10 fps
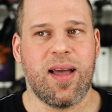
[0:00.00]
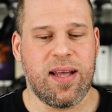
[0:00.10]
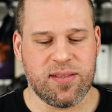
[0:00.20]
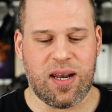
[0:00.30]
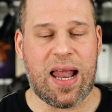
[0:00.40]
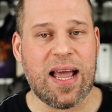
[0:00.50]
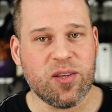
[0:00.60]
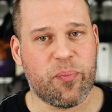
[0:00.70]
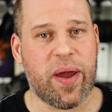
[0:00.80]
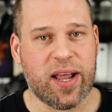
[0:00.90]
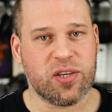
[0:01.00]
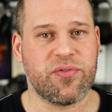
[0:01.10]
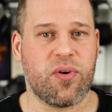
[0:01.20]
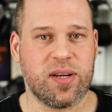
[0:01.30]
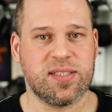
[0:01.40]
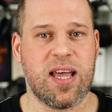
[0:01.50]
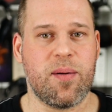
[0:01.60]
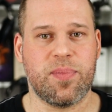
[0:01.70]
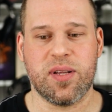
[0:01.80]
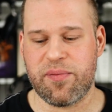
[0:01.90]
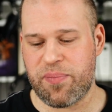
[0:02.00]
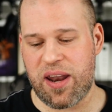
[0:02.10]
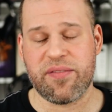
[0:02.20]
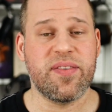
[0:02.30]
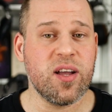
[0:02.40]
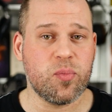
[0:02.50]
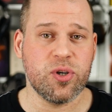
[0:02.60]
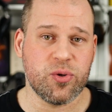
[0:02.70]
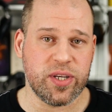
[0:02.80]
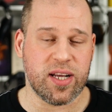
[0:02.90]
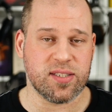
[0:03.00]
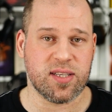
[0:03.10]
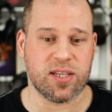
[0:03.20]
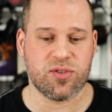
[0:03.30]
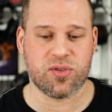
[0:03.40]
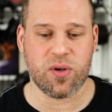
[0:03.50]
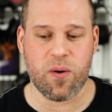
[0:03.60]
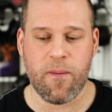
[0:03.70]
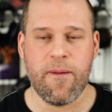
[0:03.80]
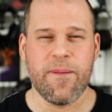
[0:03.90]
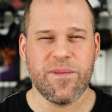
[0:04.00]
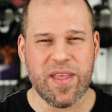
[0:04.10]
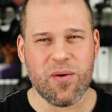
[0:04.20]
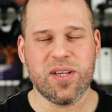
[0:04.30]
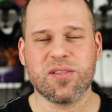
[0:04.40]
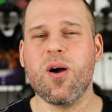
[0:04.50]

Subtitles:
and a LiDAR package, for example, a better fingerprint reader and such. So there is